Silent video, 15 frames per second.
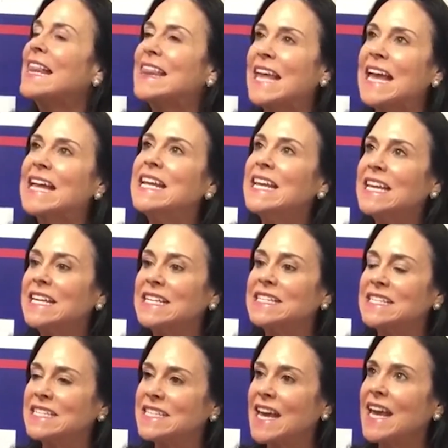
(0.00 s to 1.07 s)
They needed
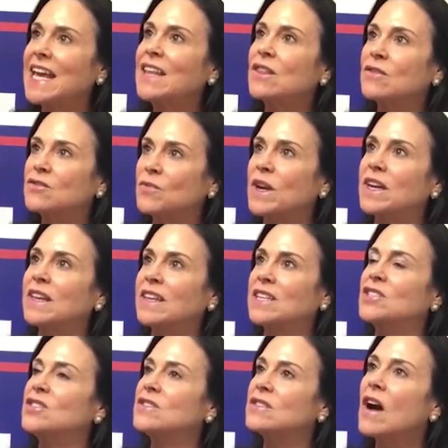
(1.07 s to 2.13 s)
to take those
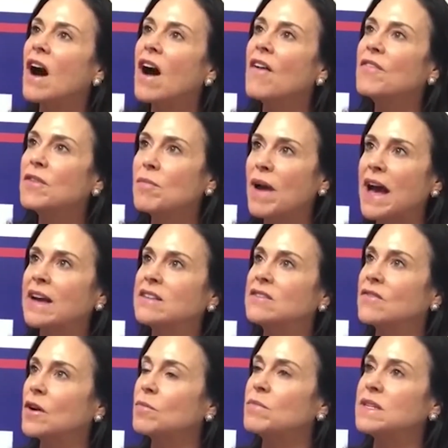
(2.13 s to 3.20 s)
regulations off the backs
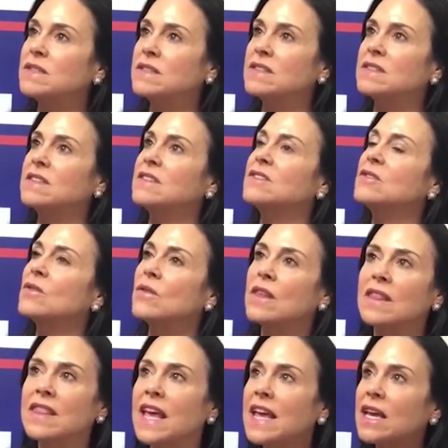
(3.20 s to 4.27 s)
of our businesses so
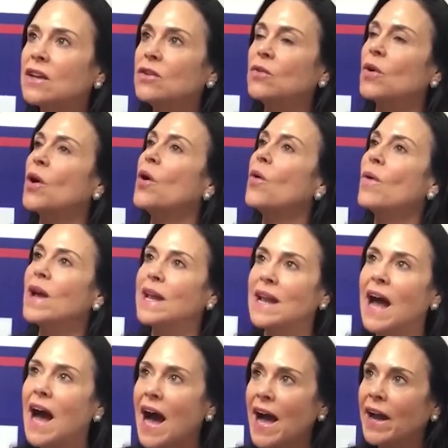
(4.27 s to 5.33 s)
that they could grow and
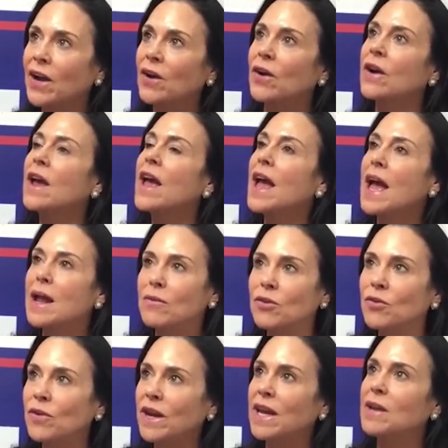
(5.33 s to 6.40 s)
hire and
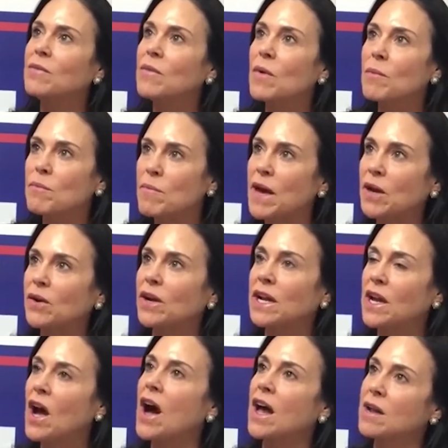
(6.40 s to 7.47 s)
create a better
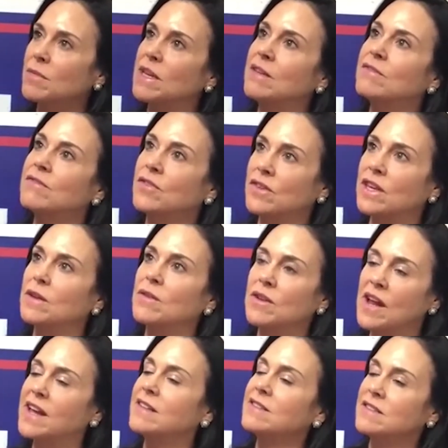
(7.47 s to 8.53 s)
economy for the
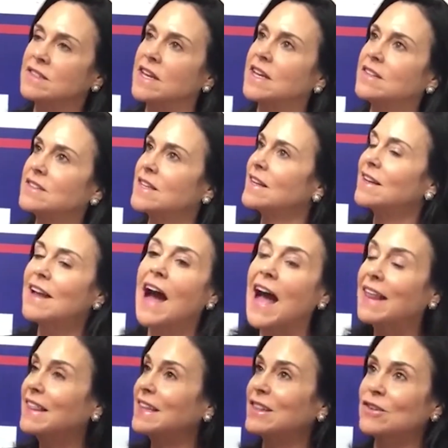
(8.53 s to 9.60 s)
United States. And
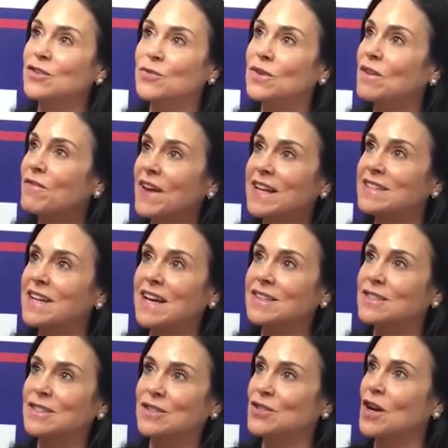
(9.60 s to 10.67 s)
I think they're doing a
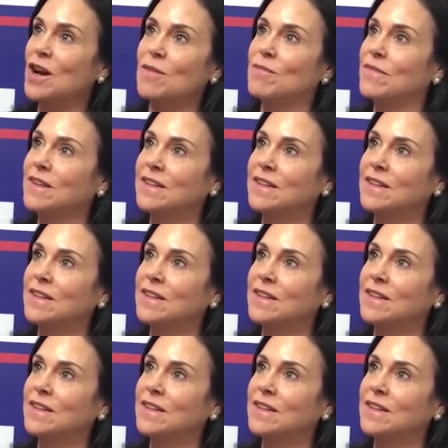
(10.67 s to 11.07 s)
fantastic job.